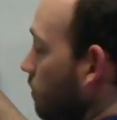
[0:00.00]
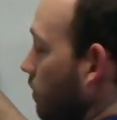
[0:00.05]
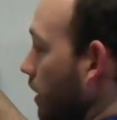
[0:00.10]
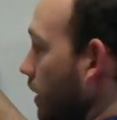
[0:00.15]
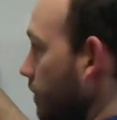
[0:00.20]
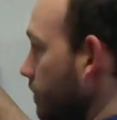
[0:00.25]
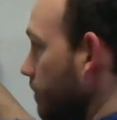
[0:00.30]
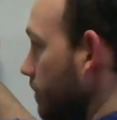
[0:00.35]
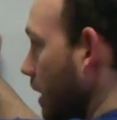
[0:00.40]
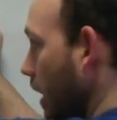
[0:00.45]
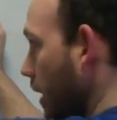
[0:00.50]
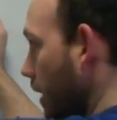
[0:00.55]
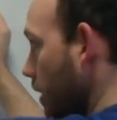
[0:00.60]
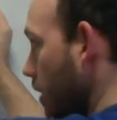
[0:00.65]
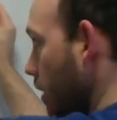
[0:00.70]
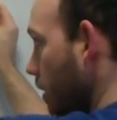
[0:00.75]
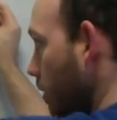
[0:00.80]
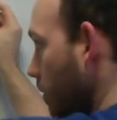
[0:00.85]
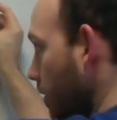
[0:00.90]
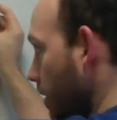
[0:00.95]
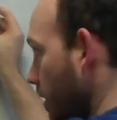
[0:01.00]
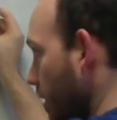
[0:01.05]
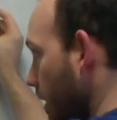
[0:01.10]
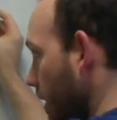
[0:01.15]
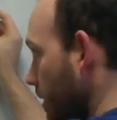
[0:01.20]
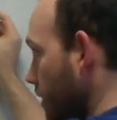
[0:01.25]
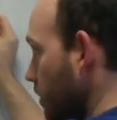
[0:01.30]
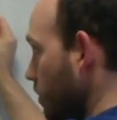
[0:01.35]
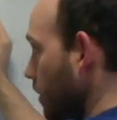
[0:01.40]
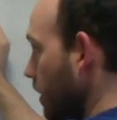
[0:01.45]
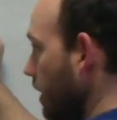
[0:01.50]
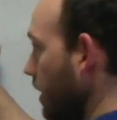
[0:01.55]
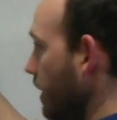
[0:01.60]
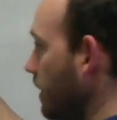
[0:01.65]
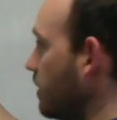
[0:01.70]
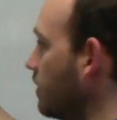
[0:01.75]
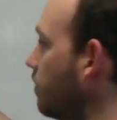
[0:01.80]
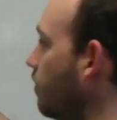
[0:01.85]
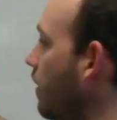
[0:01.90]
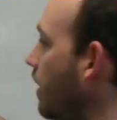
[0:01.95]
Well, I know this one
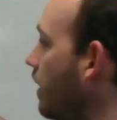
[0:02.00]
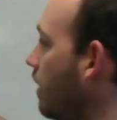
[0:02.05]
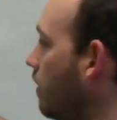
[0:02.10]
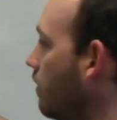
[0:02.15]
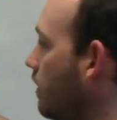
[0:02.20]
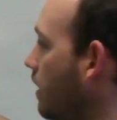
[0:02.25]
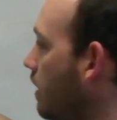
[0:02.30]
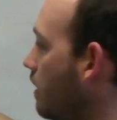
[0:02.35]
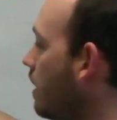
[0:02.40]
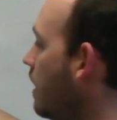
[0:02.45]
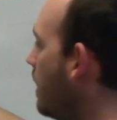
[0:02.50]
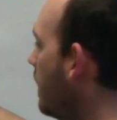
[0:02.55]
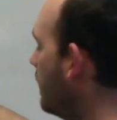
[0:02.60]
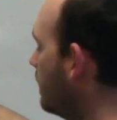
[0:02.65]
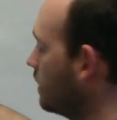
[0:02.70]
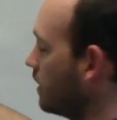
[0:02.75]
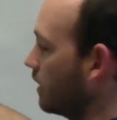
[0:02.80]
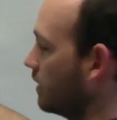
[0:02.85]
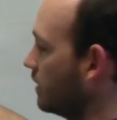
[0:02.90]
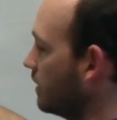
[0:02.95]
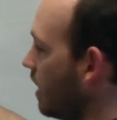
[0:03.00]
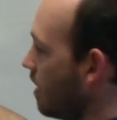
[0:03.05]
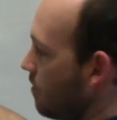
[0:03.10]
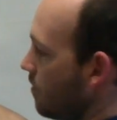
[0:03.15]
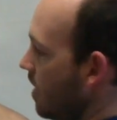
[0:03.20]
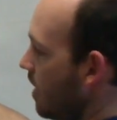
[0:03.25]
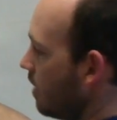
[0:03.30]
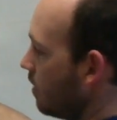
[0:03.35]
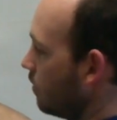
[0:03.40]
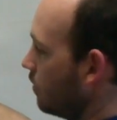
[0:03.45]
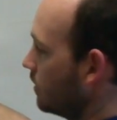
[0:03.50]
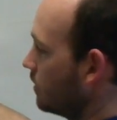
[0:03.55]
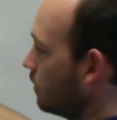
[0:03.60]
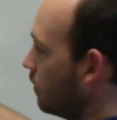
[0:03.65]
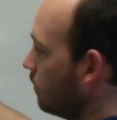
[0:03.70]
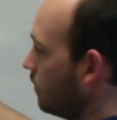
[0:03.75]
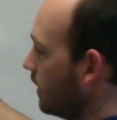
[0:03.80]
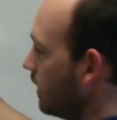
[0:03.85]
is bigger than. Does not matter what's over